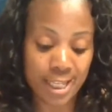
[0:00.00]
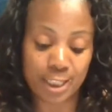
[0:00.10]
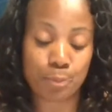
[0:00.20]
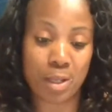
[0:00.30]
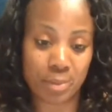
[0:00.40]

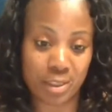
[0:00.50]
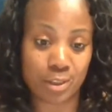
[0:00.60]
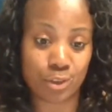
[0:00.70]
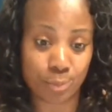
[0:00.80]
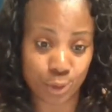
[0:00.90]
It's probably
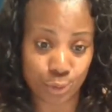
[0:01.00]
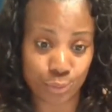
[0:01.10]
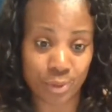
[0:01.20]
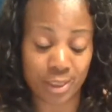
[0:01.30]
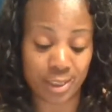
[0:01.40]
things you've been
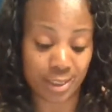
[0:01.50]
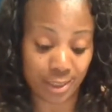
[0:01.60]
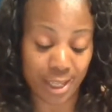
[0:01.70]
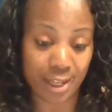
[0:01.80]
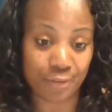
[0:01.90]
doing in your
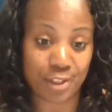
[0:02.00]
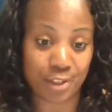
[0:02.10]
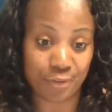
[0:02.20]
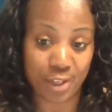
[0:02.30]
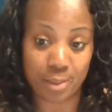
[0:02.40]
life and
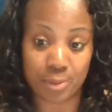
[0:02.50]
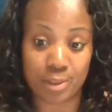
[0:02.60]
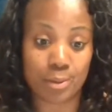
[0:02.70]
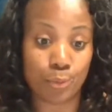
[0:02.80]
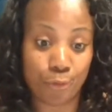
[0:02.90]
your
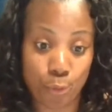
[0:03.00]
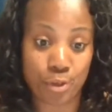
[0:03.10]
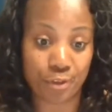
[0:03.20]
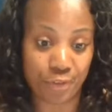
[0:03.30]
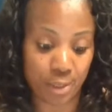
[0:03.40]
family for
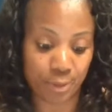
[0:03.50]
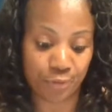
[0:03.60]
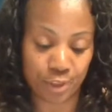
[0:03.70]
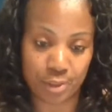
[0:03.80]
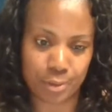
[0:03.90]
your family
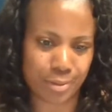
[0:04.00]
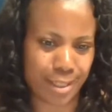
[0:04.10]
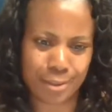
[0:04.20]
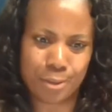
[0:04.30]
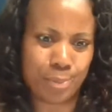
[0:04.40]
for years
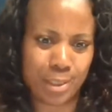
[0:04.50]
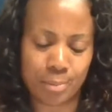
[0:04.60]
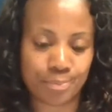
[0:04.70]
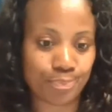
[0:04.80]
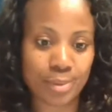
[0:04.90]
that could have been a